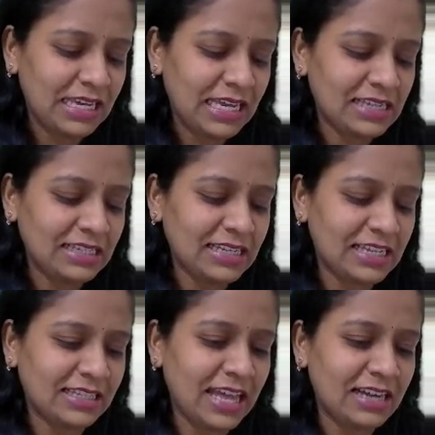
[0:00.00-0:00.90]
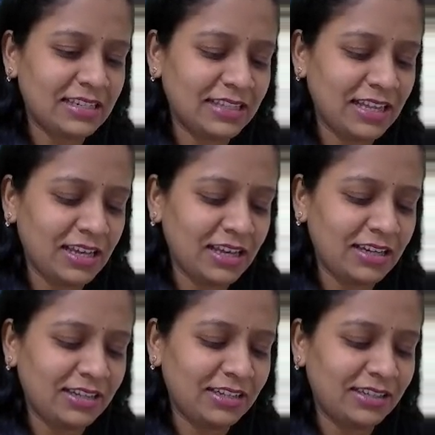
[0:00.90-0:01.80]
Yes, that's the
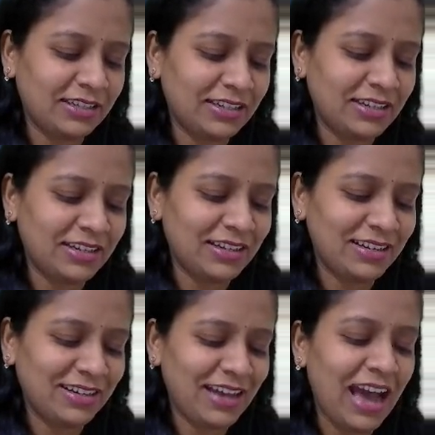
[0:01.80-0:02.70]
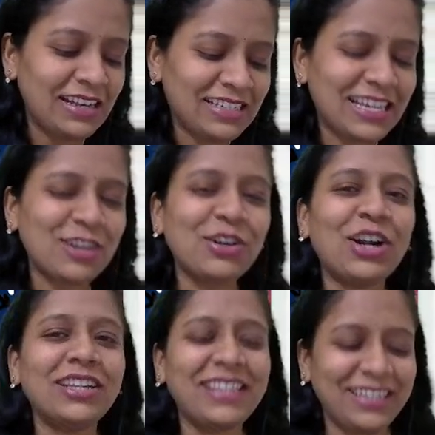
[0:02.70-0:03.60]
answer,
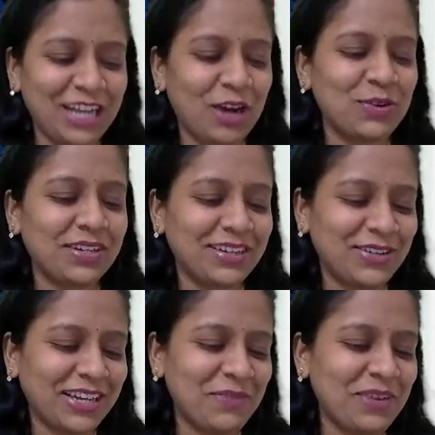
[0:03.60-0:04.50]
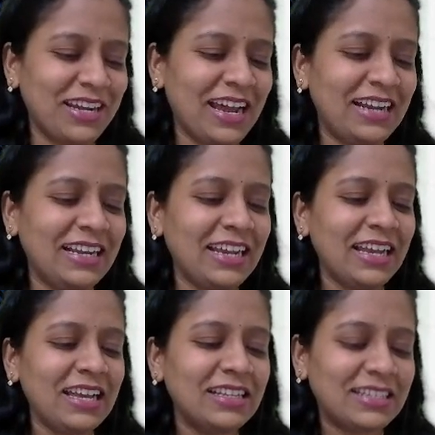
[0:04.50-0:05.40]
not the doubt. Okay, Mrinalini.
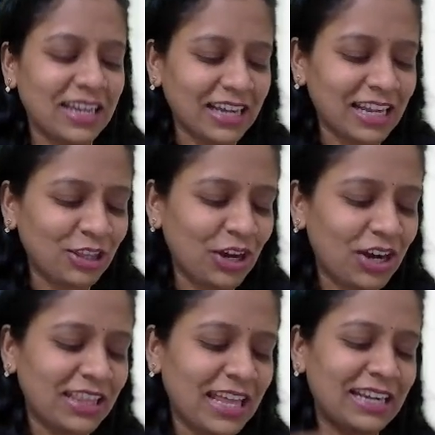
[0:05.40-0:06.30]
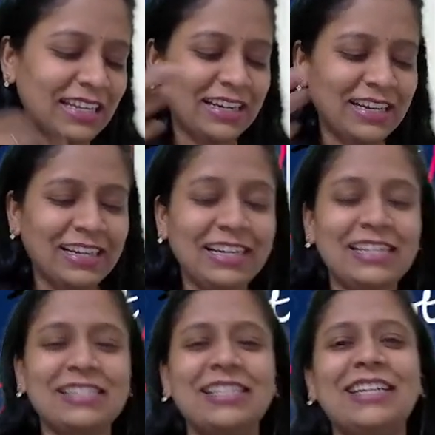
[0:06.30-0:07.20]
Jagan thought that
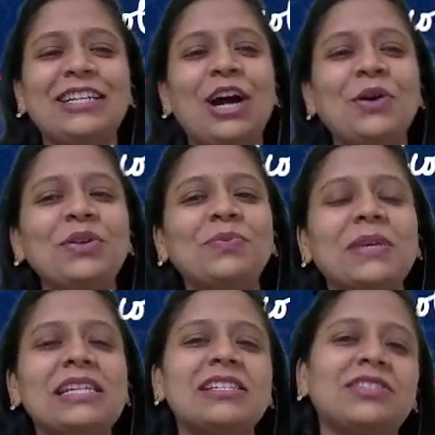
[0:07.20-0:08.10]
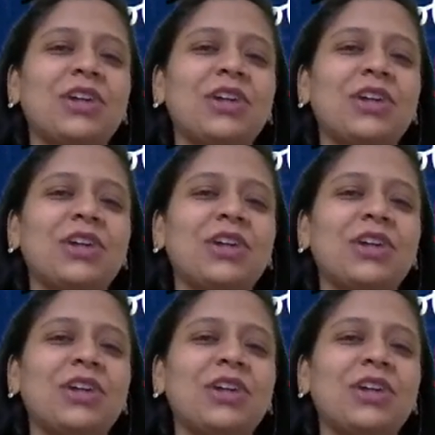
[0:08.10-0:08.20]
it's the doubt, but it is